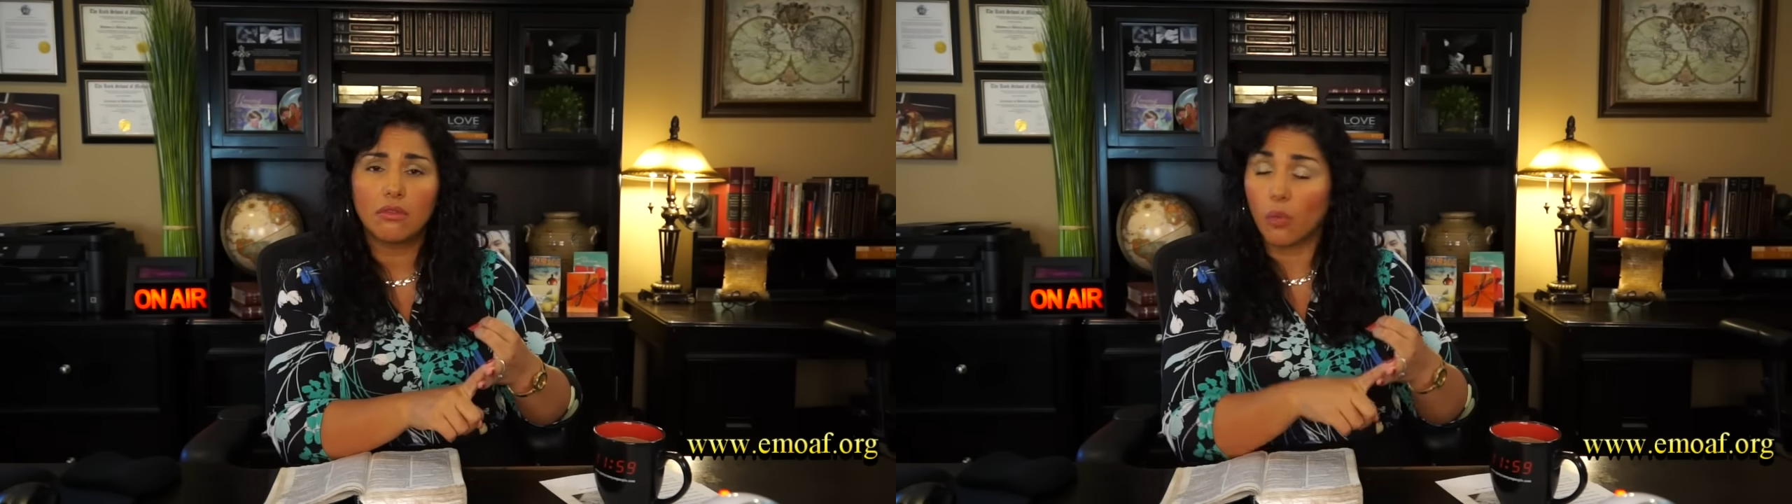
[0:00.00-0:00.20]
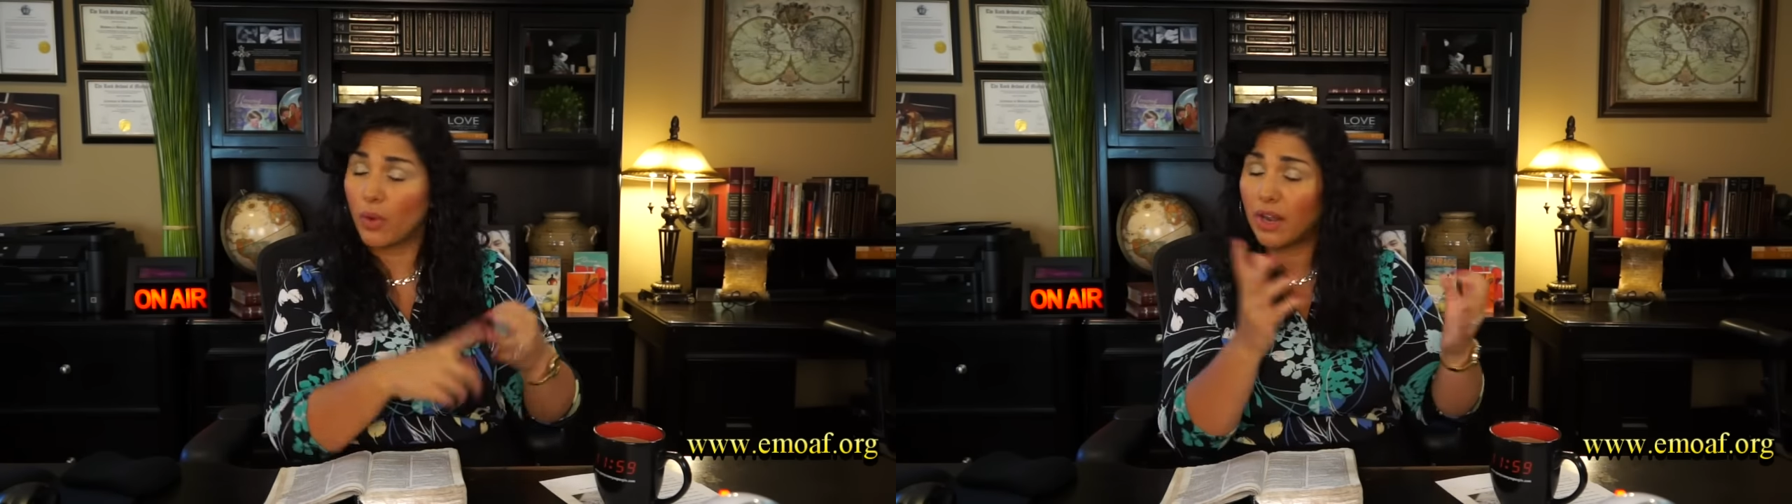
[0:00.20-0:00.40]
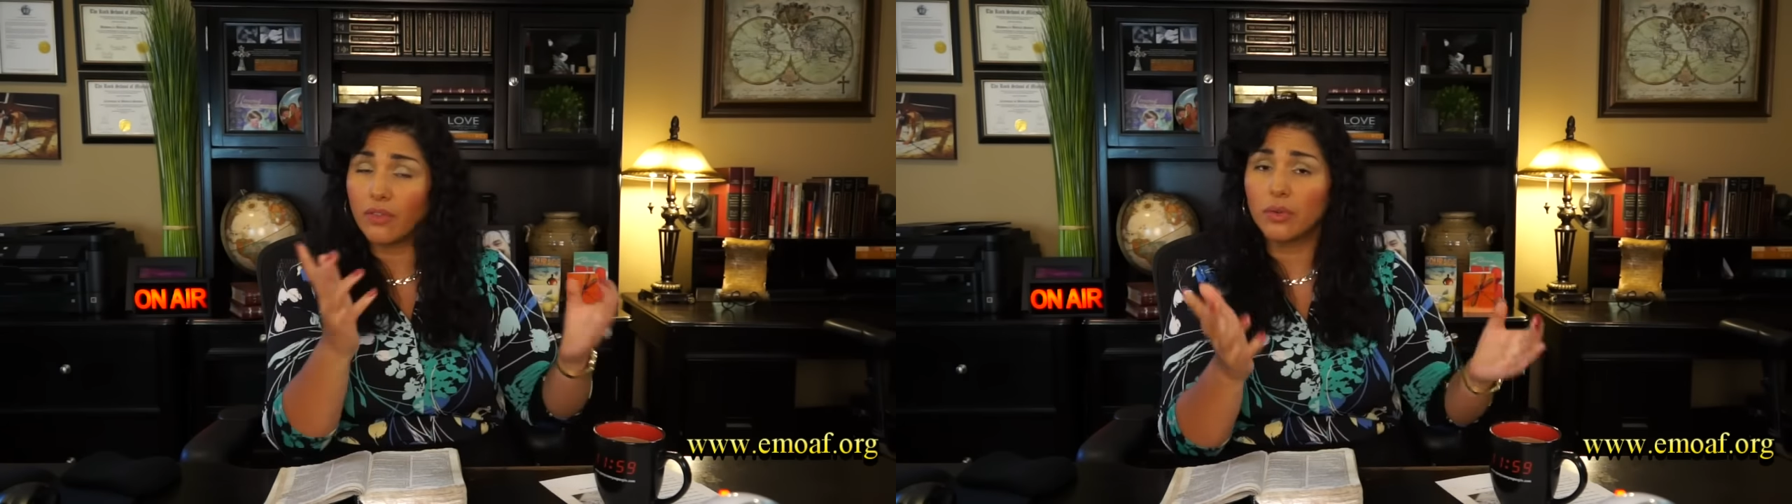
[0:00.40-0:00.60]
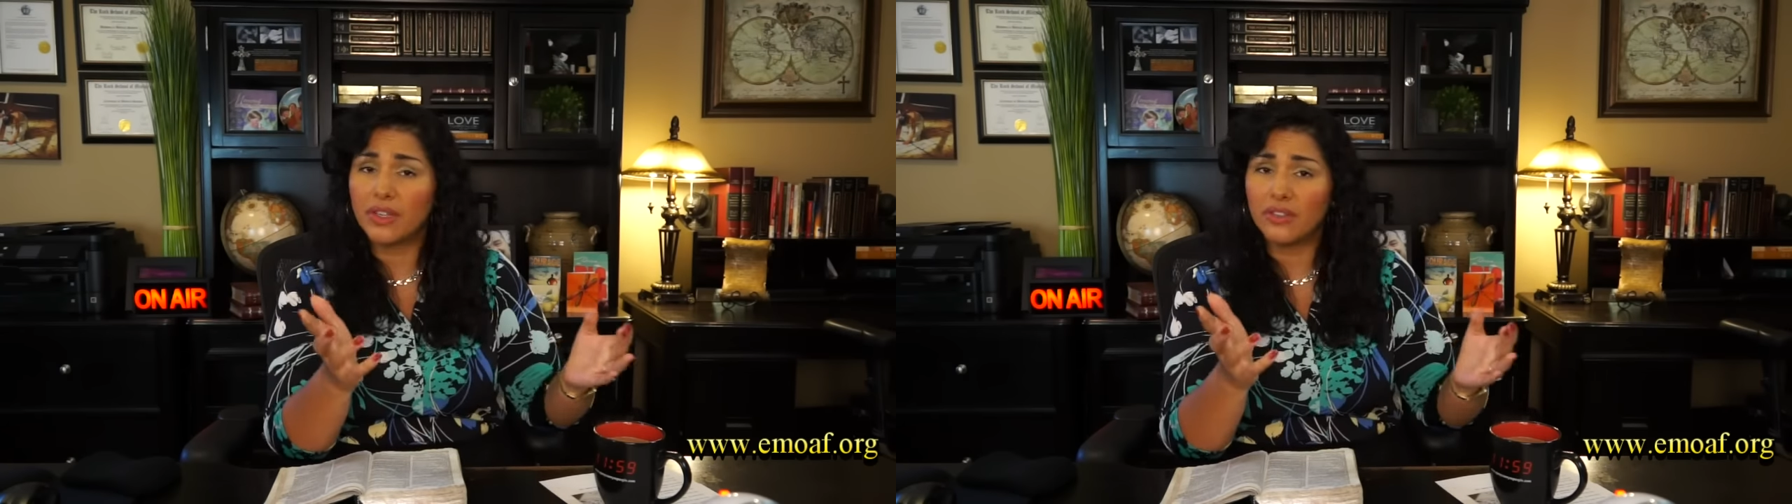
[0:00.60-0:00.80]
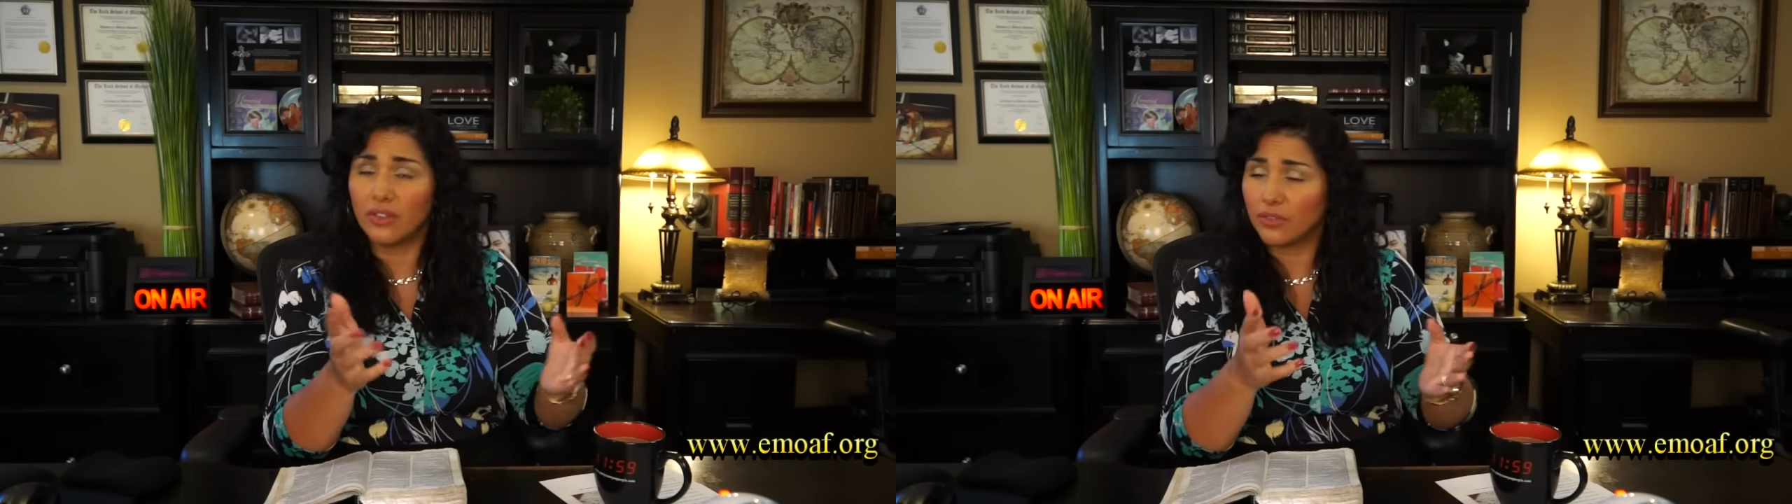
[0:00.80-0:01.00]
for whatever
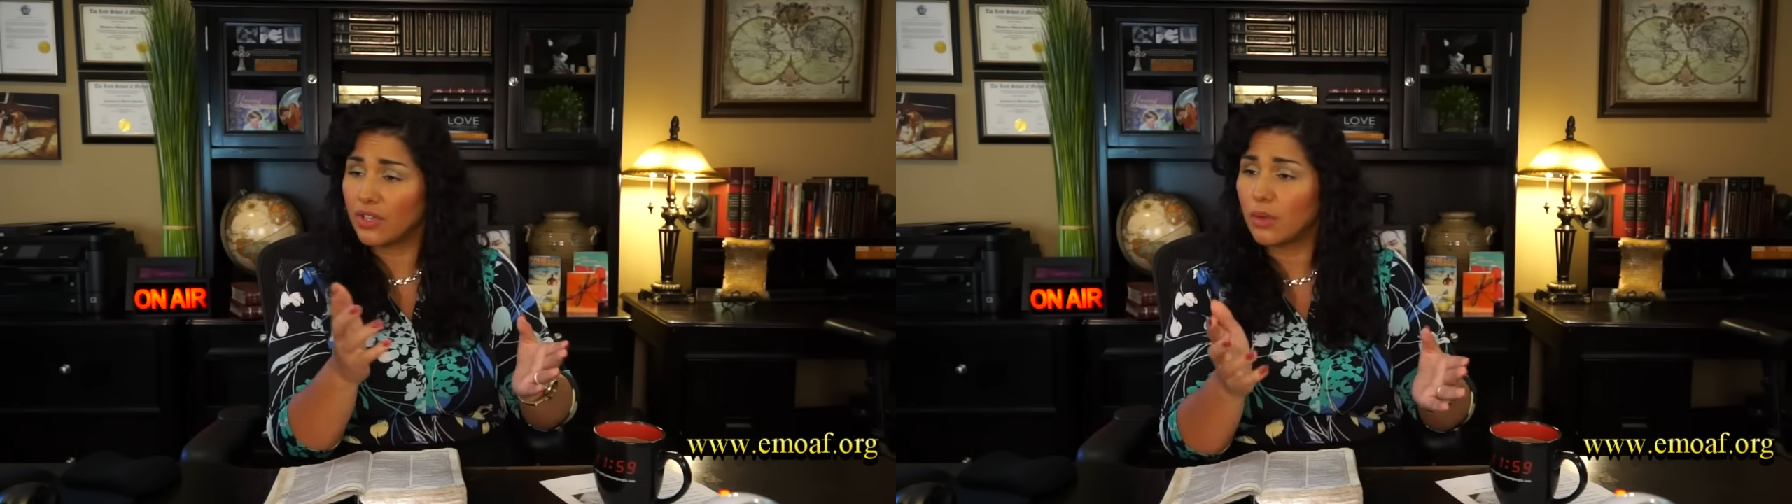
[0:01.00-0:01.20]
reason. There's a